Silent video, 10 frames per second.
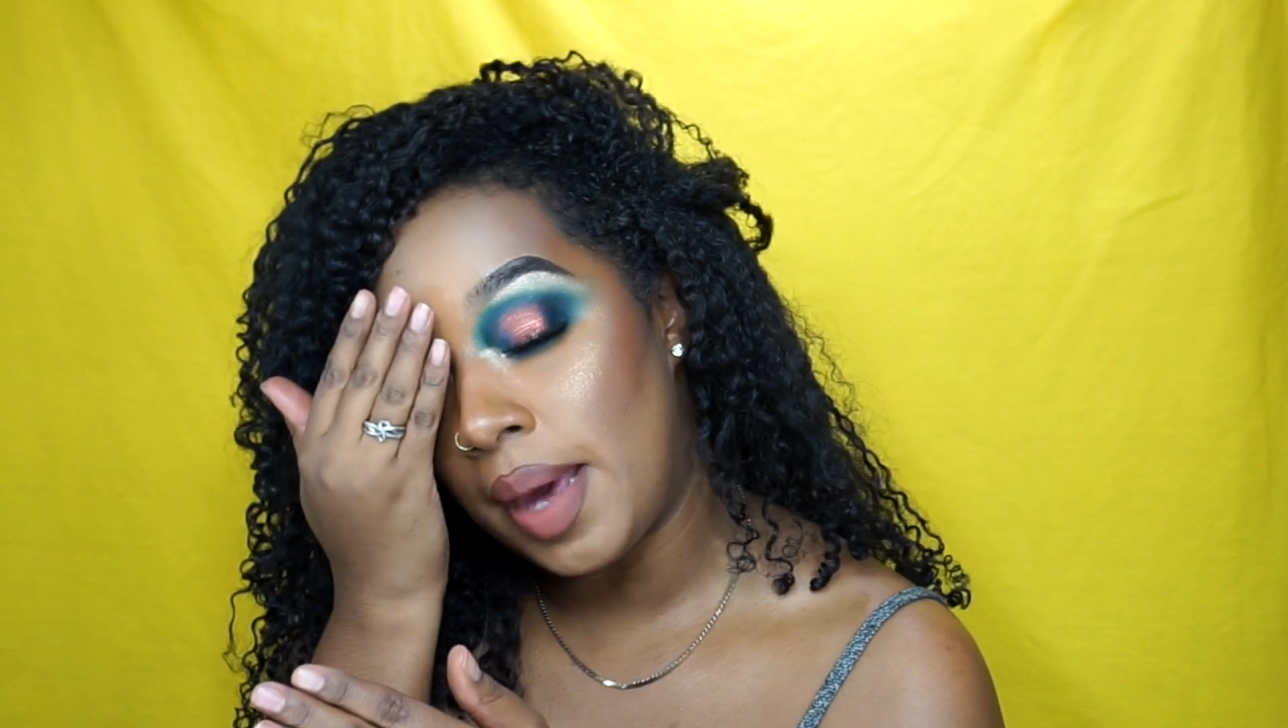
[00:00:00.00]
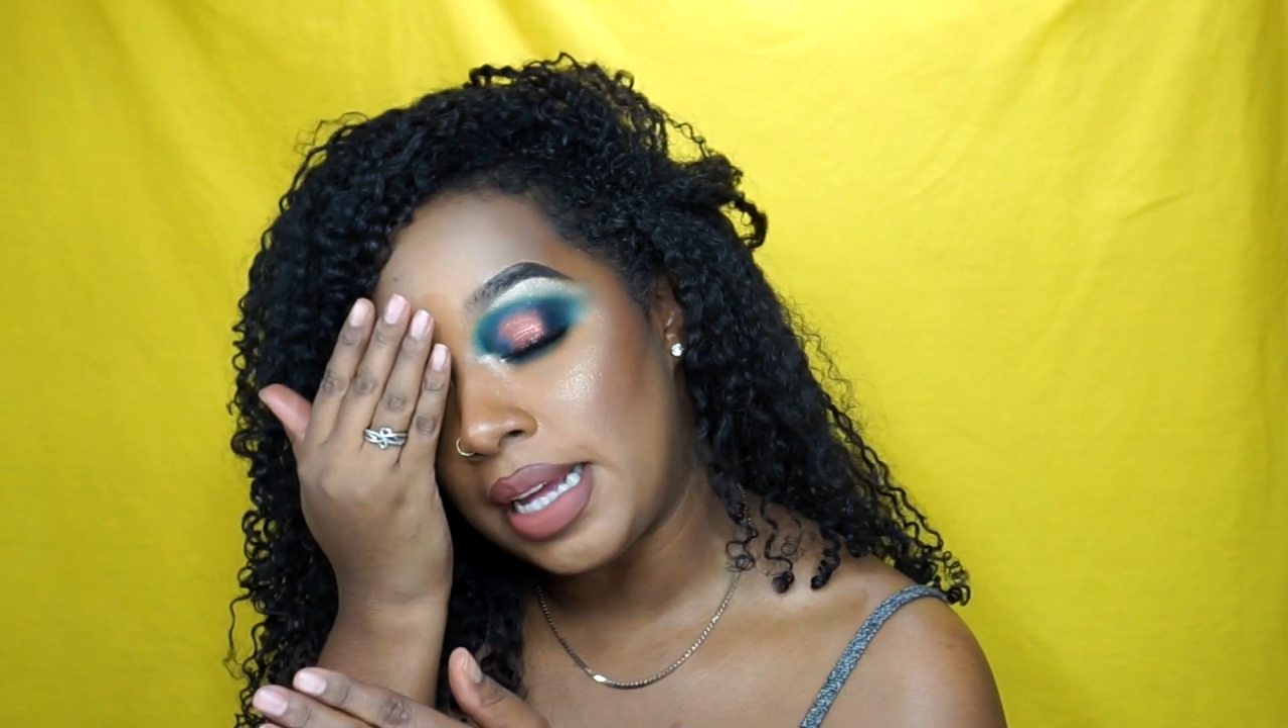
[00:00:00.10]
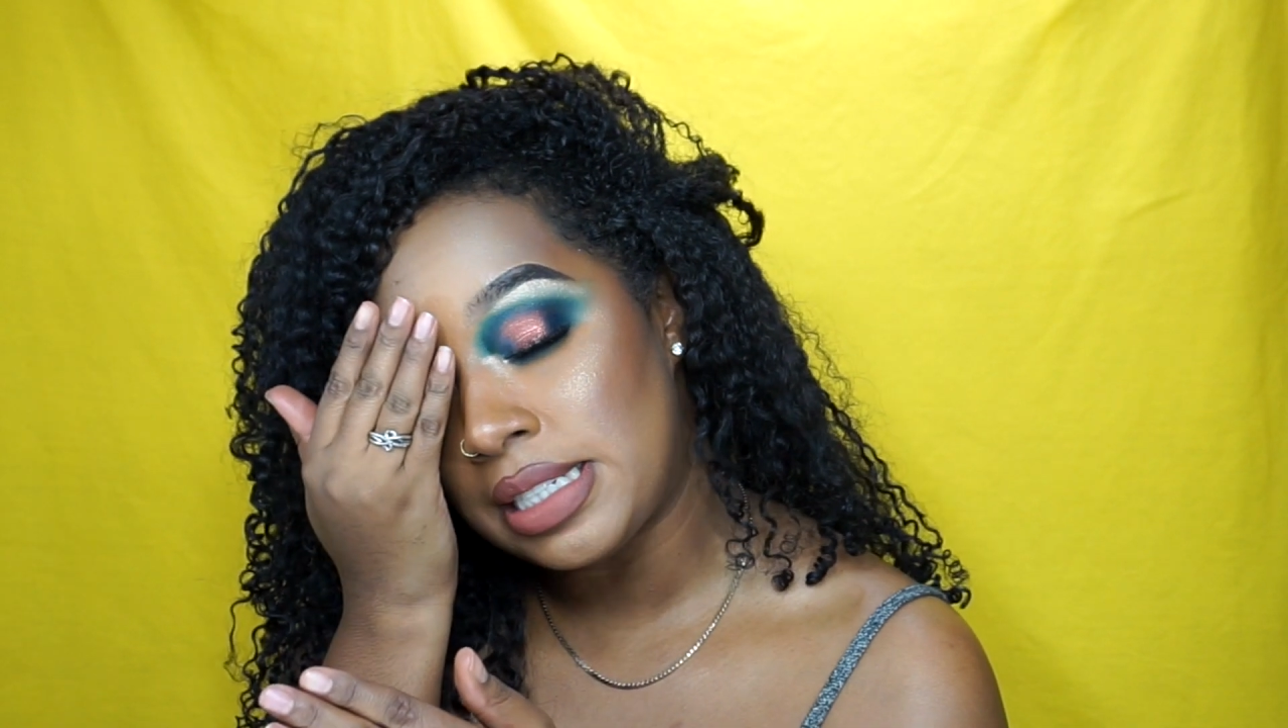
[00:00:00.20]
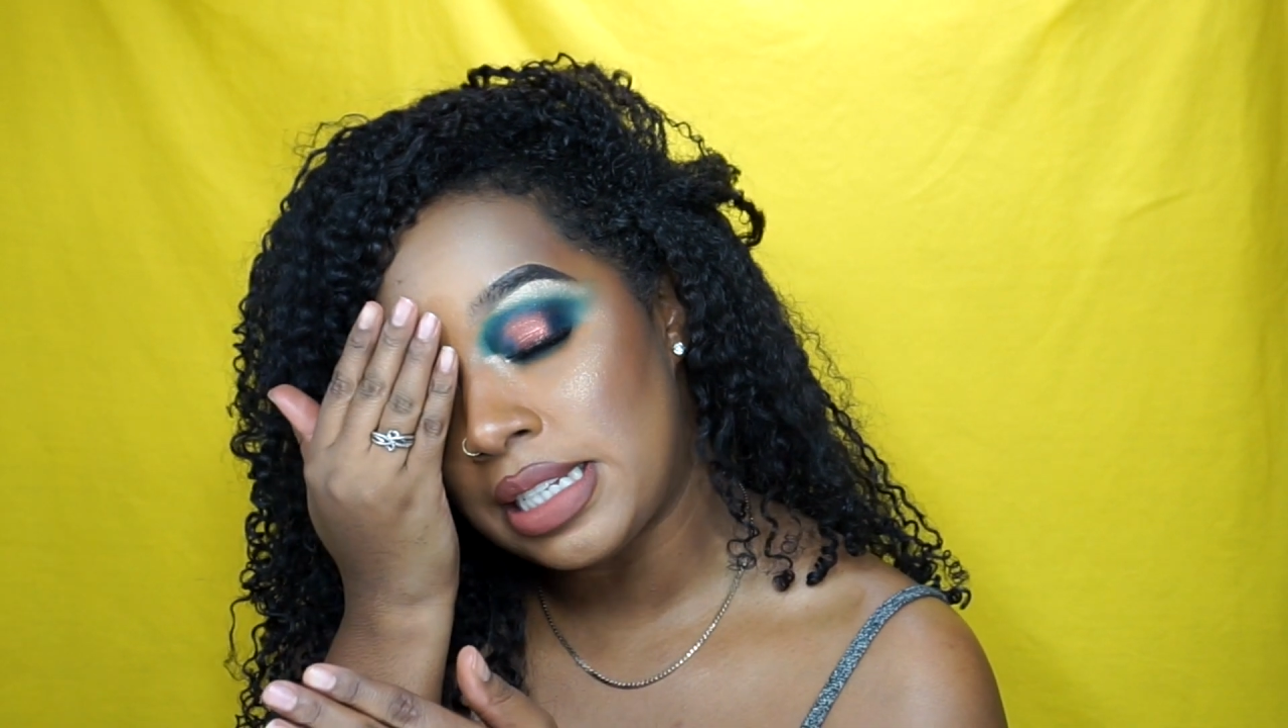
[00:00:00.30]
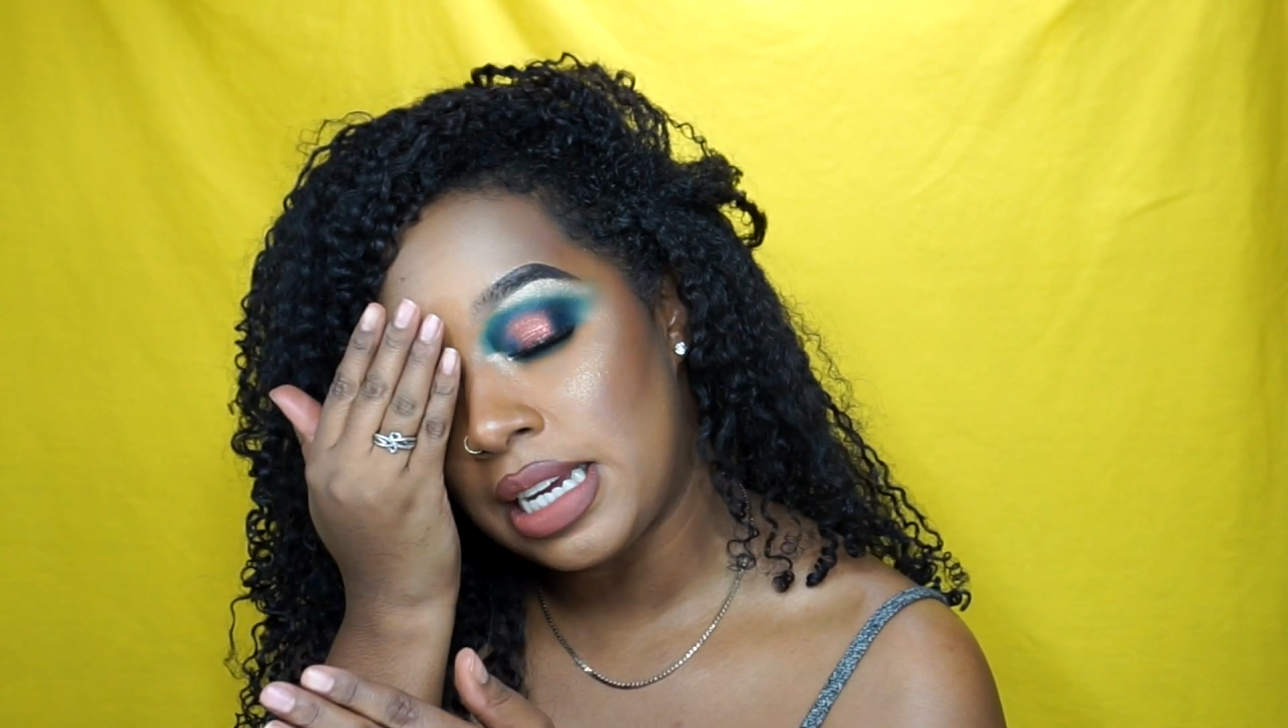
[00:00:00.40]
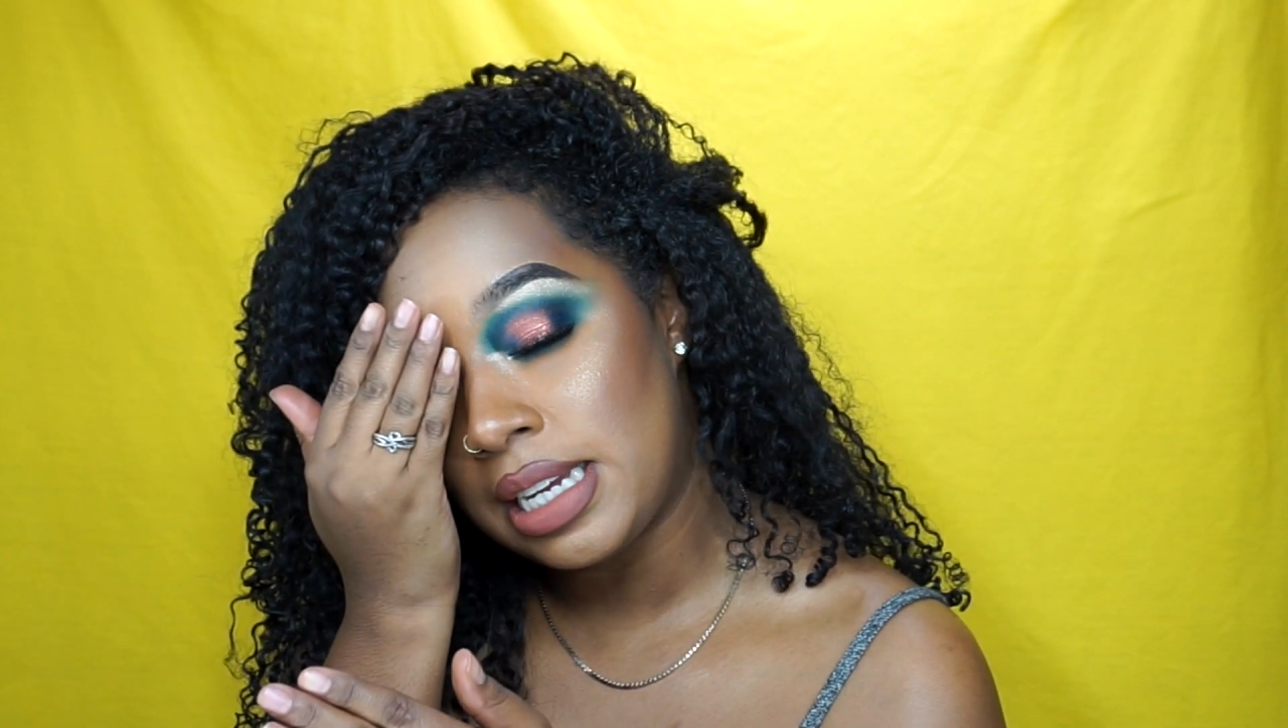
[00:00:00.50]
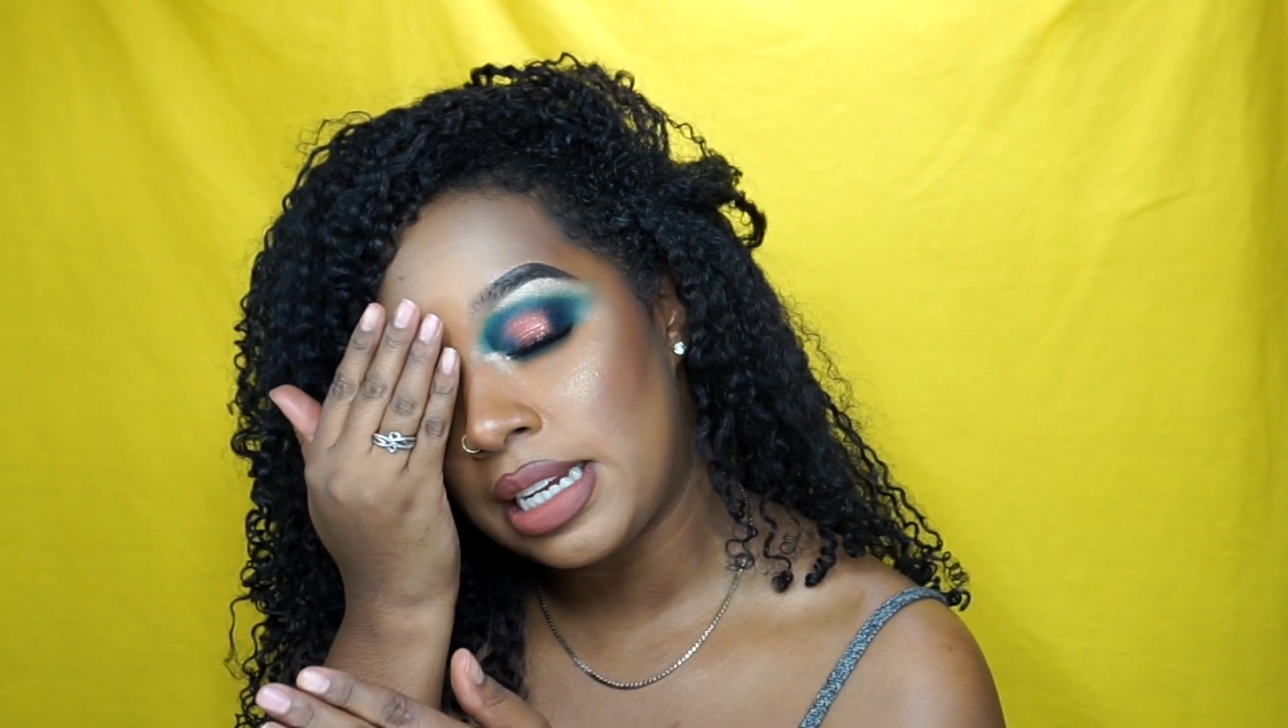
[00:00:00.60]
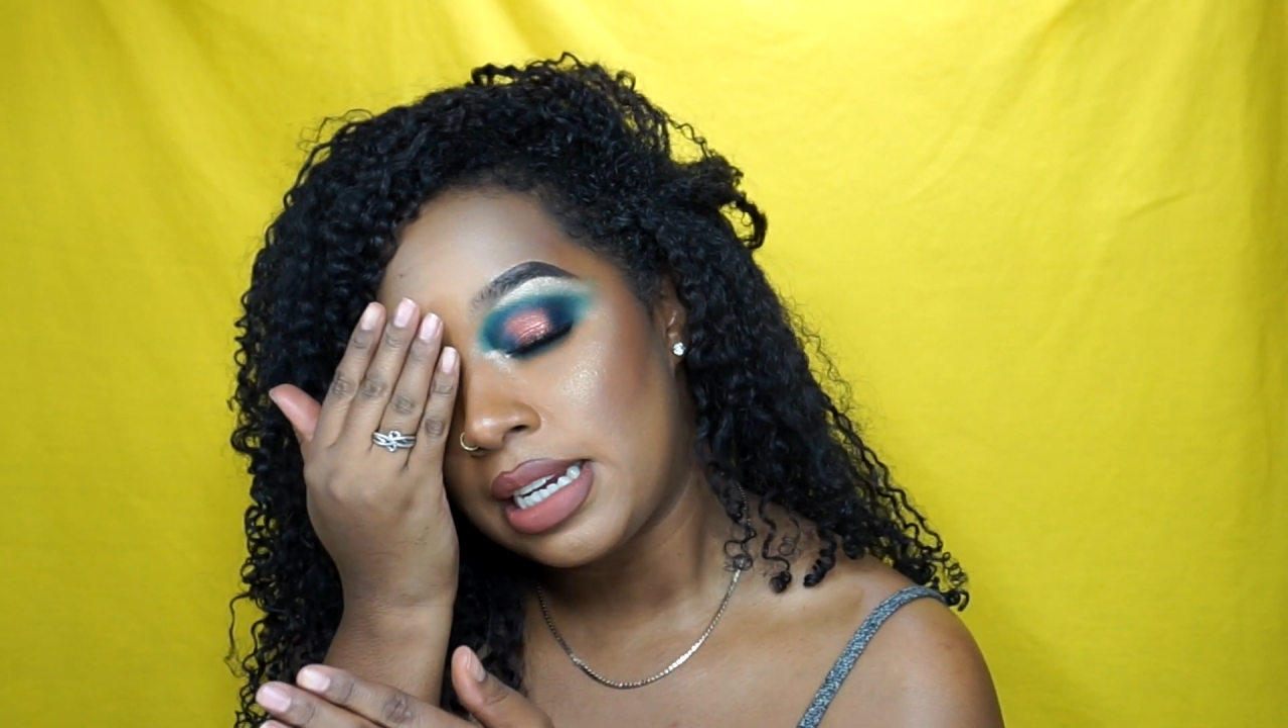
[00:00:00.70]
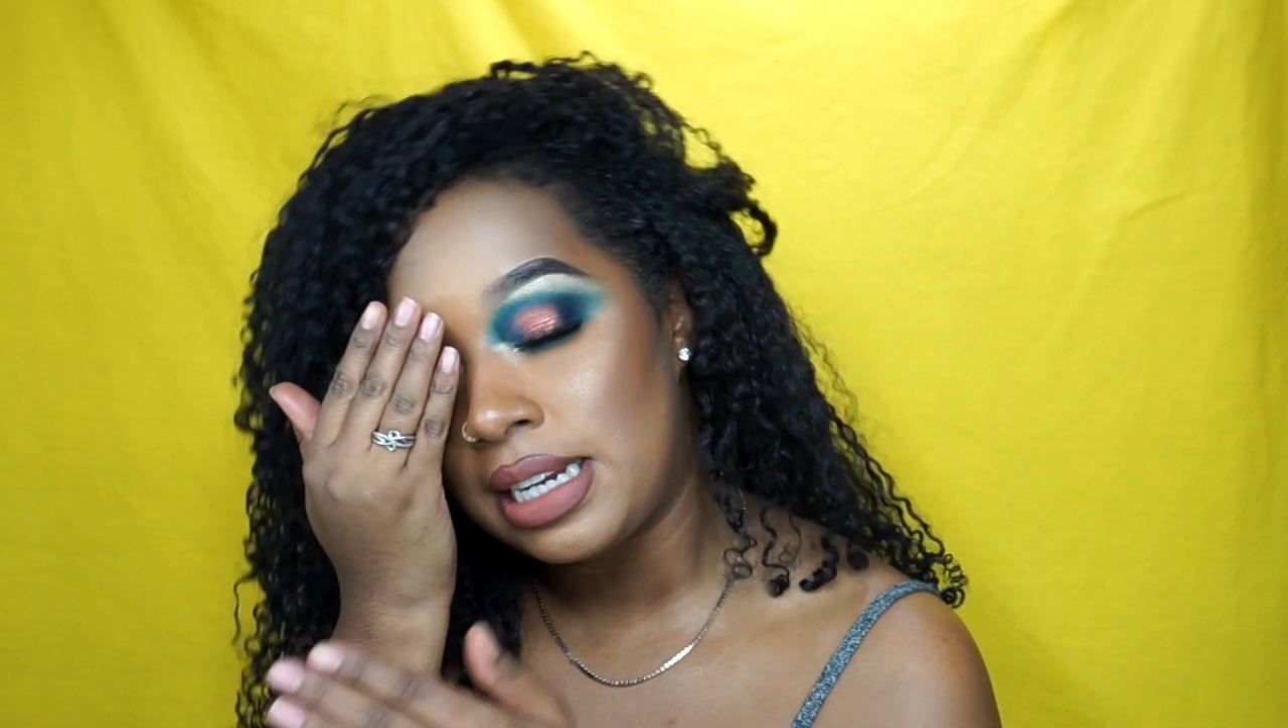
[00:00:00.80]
basic